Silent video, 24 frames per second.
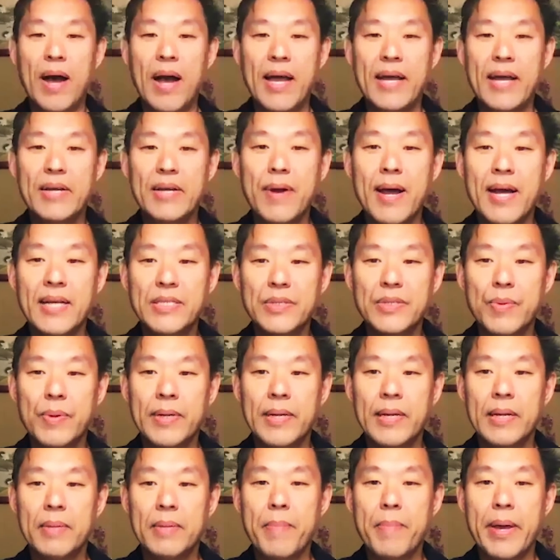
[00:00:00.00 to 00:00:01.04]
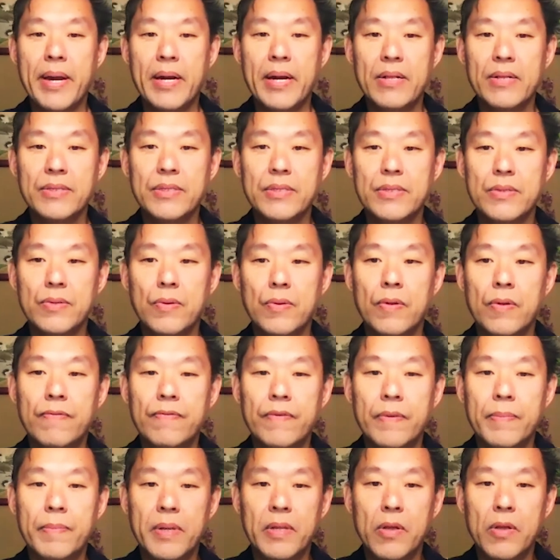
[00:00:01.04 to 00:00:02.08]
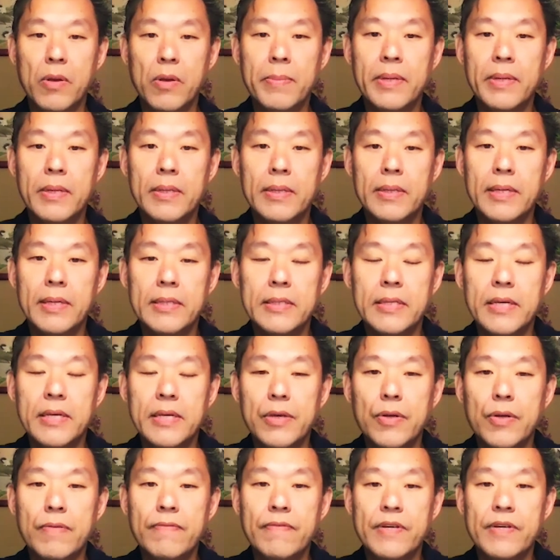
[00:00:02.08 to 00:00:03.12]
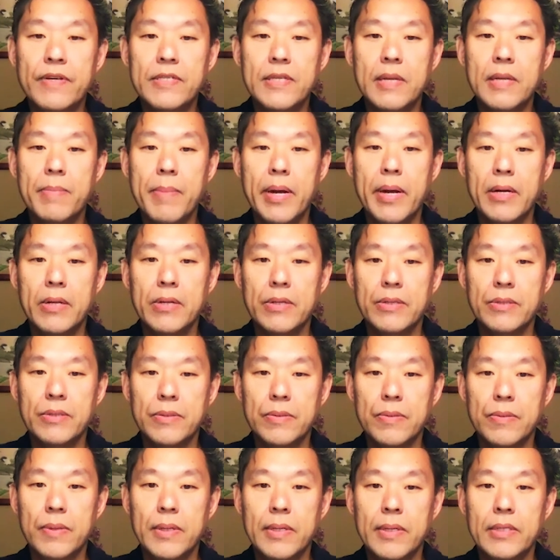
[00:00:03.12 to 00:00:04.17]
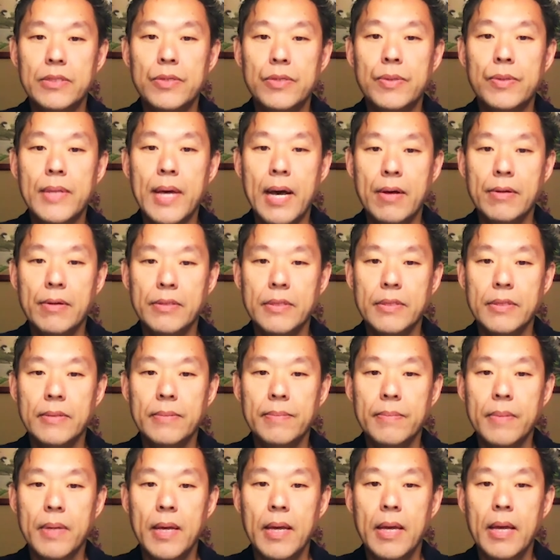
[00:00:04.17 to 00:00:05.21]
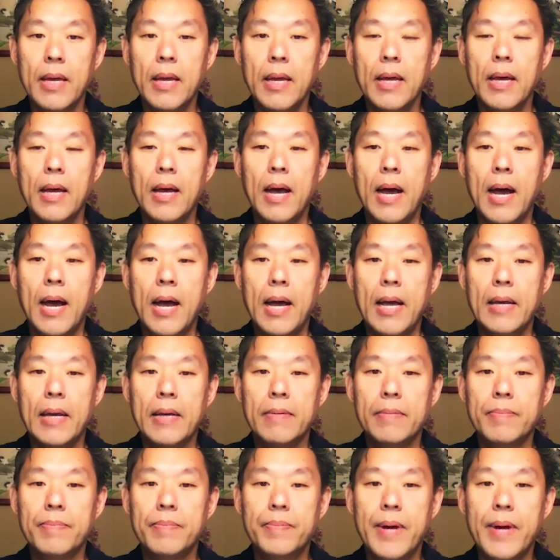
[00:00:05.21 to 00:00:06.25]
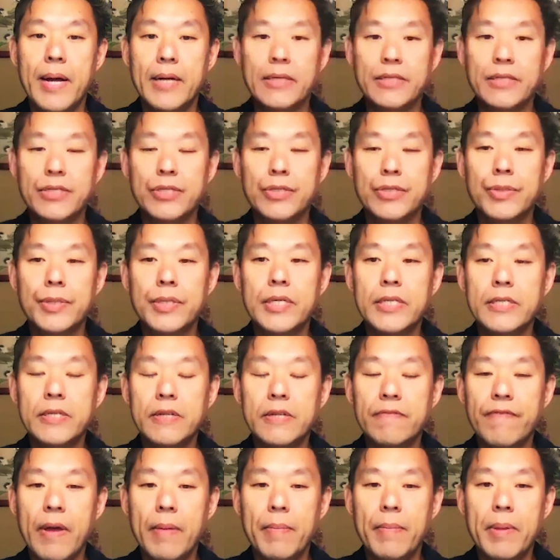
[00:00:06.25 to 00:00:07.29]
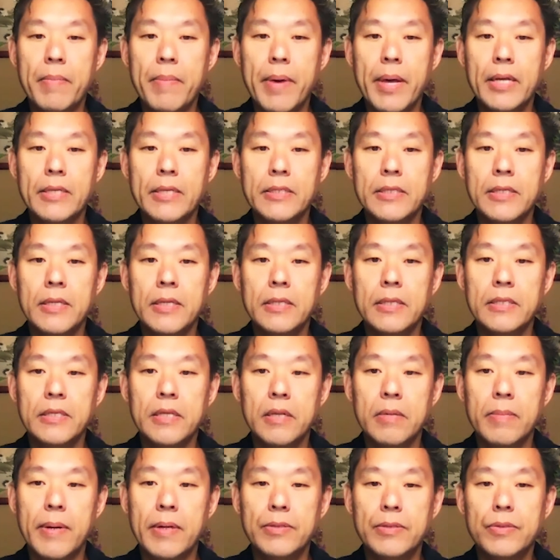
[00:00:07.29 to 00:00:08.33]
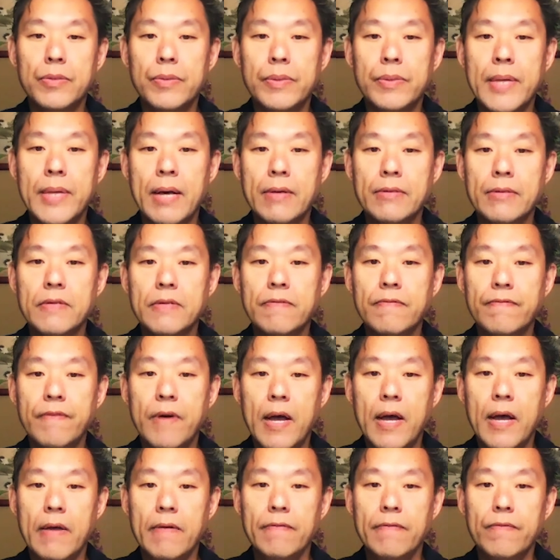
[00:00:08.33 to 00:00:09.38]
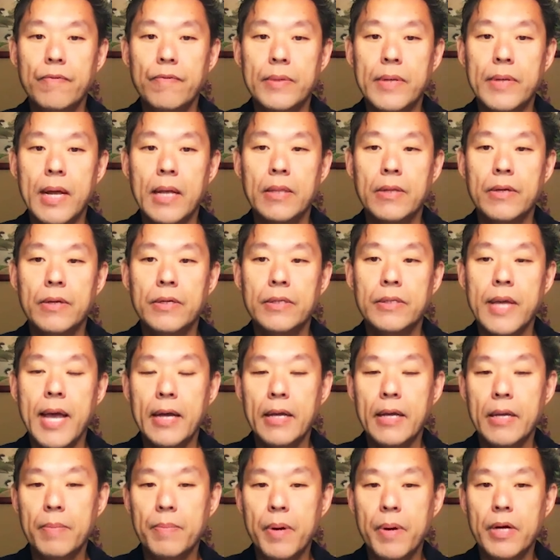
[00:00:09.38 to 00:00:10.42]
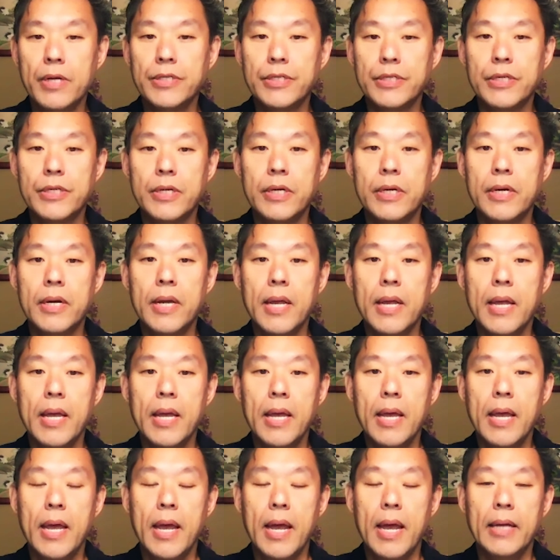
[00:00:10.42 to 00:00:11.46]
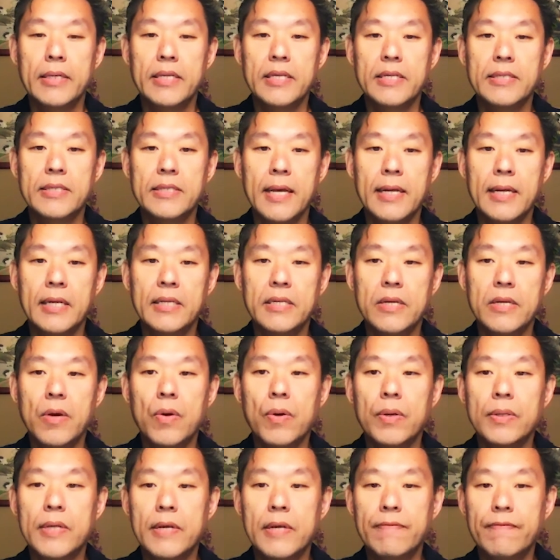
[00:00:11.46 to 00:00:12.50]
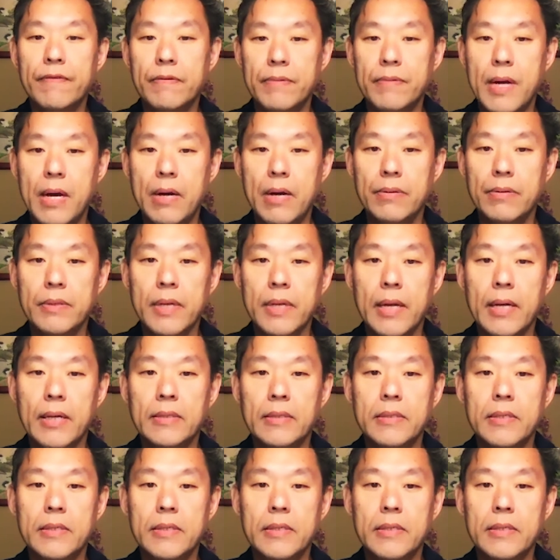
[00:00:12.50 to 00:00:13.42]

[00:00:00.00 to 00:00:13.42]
graduated medical school from Loma Linda University Medical School in 2000. I practiced traditional family medicine until about 2005 when I learned acupuncture and decided to go a different route and